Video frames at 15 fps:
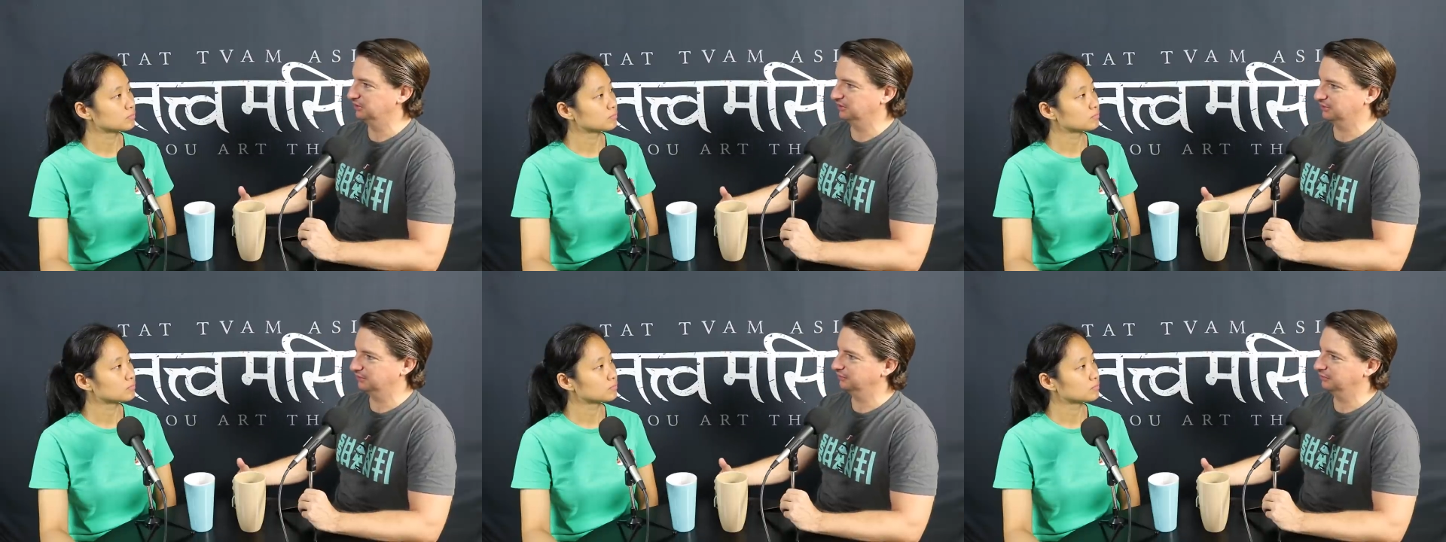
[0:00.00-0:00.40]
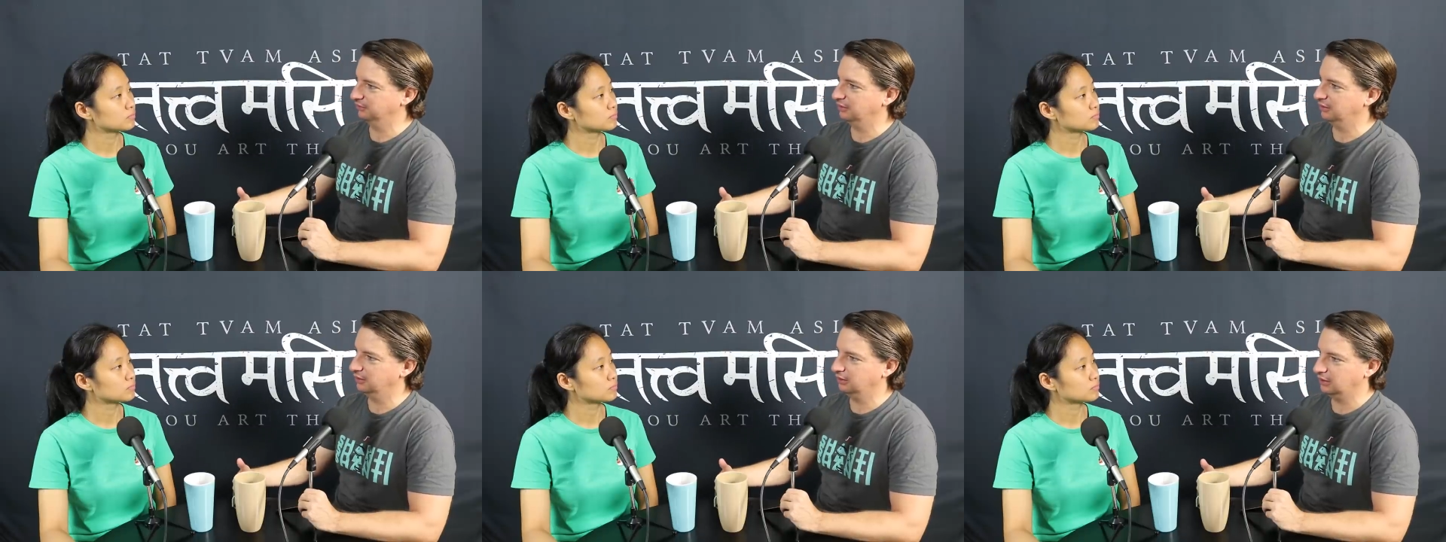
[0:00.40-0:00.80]
Speaker 1: has
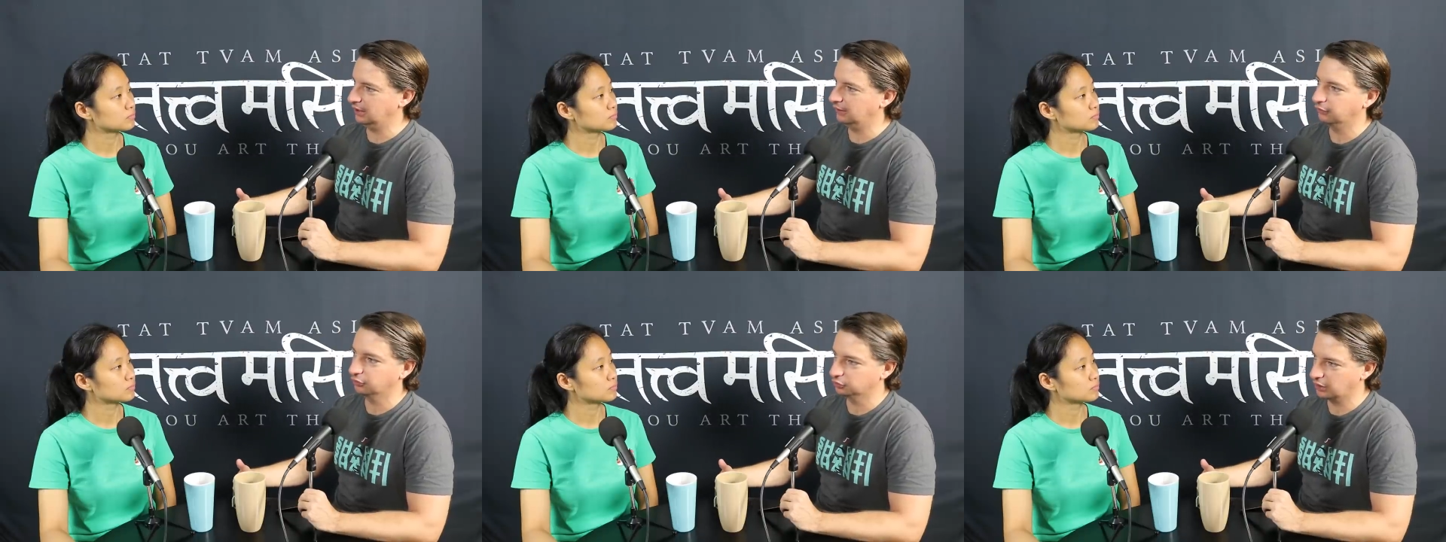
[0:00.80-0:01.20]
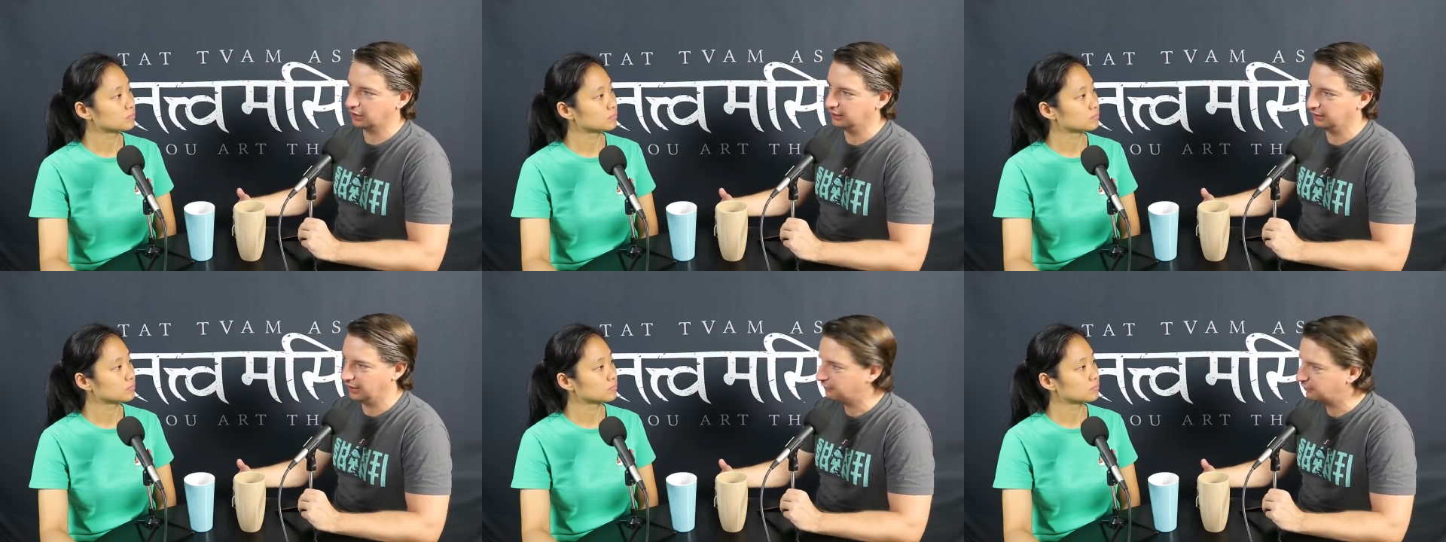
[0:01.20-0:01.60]

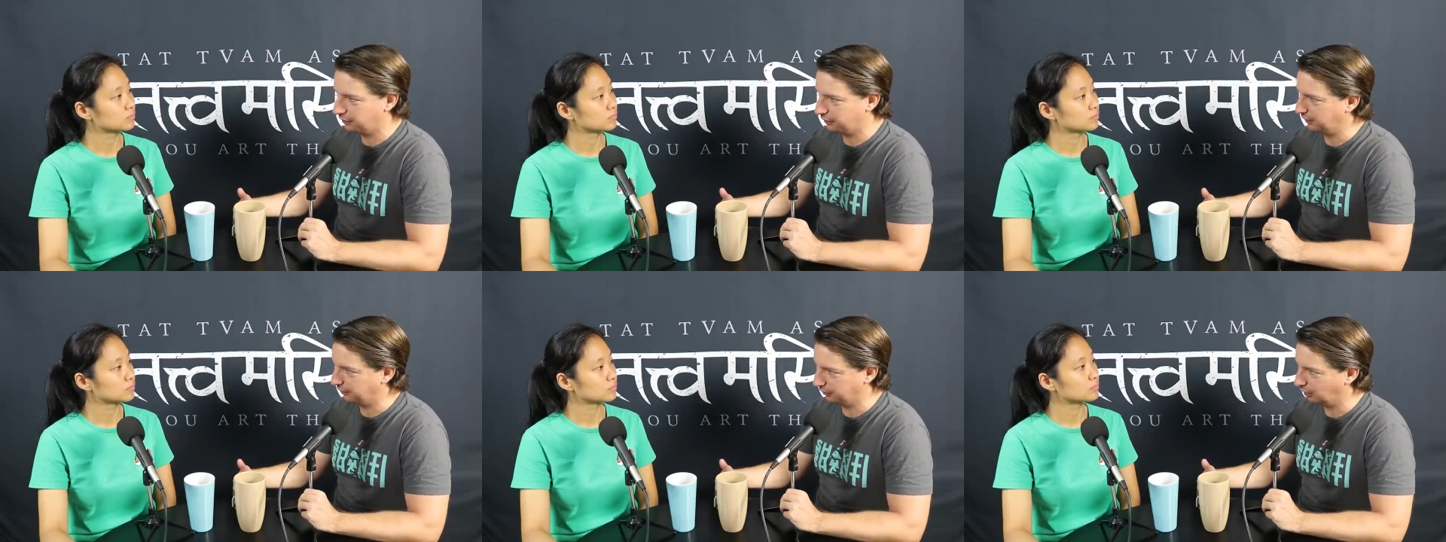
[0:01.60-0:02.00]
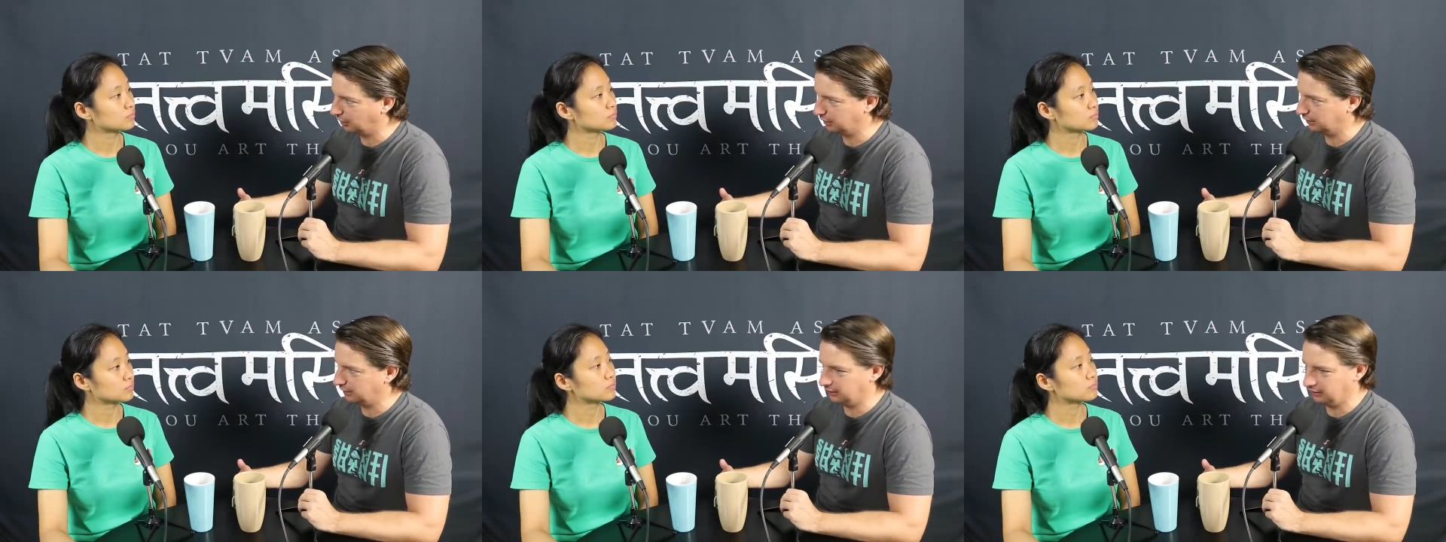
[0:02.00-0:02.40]
infiltrated everything,
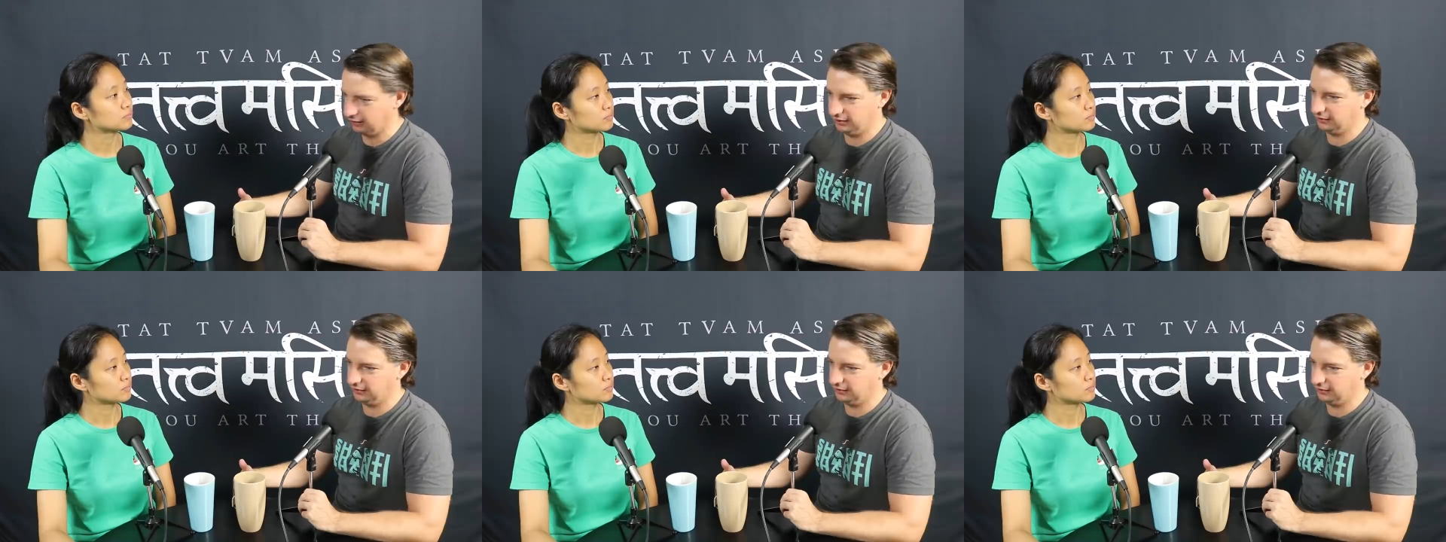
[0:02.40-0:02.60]
right? It